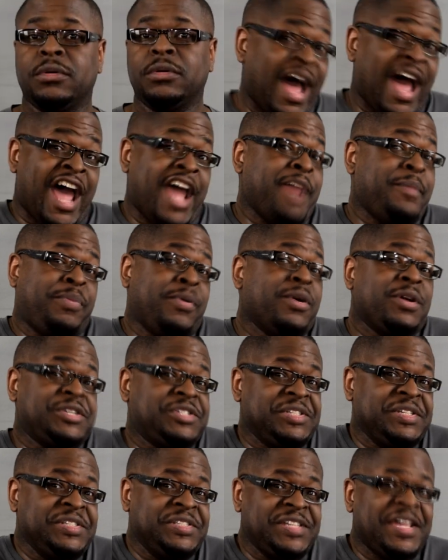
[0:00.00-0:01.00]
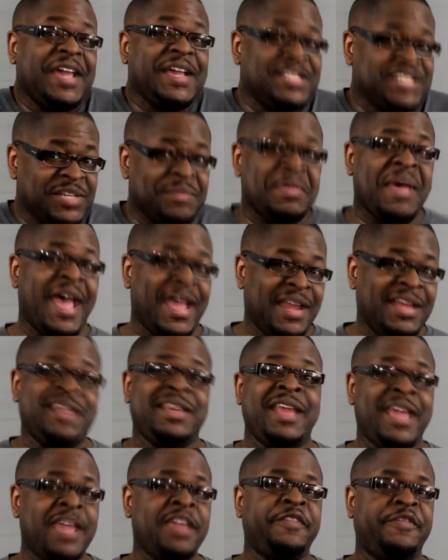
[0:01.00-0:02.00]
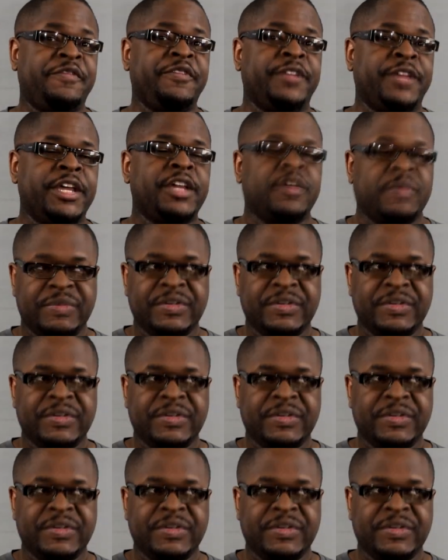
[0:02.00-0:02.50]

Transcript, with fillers: I personally say it's a matinee flick,